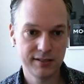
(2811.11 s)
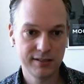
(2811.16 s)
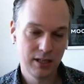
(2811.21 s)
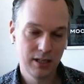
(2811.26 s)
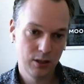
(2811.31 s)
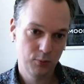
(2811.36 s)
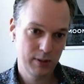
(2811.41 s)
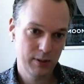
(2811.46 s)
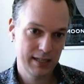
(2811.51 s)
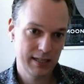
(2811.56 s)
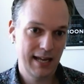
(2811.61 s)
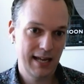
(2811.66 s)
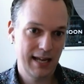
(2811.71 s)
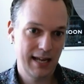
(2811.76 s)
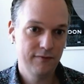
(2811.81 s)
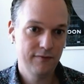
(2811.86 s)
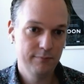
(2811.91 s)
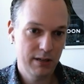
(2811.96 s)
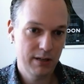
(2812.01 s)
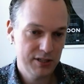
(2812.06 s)
we can have
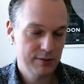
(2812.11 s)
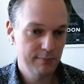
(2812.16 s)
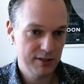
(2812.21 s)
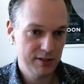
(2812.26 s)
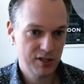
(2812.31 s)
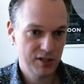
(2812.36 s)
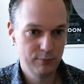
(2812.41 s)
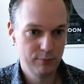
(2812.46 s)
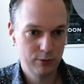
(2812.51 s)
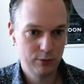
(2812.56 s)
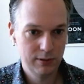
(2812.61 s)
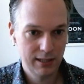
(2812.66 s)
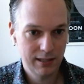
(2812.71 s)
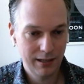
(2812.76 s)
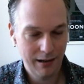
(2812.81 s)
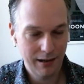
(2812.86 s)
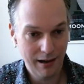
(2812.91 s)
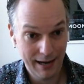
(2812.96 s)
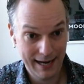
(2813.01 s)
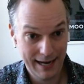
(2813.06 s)
much, much smaller
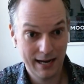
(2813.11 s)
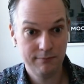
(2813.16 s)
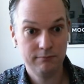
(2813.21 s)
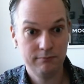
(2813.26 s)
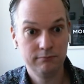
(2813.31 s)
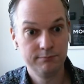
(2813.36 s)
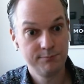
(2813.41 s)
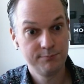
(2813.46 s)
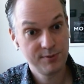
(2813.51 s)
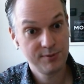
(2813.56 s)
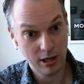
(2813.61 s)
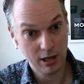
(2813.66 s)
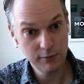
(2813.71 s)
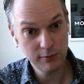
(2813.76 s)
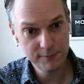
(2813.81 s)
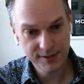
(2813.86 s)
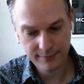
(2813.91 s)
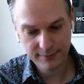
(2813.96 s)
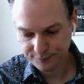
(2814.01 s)
IAM scopes.